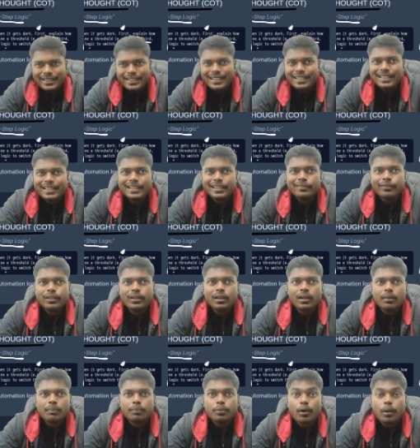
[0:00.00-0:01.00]
really
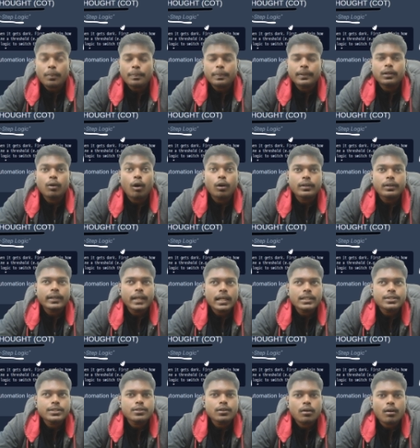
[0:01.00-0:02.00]
giving a proper
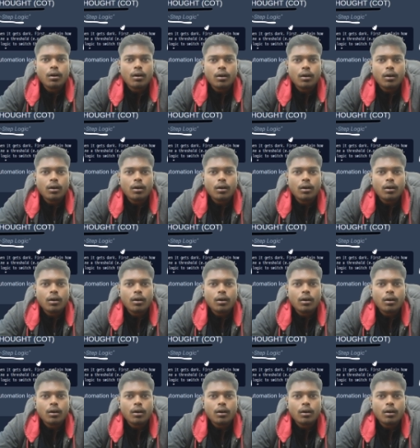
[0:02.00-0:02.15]
context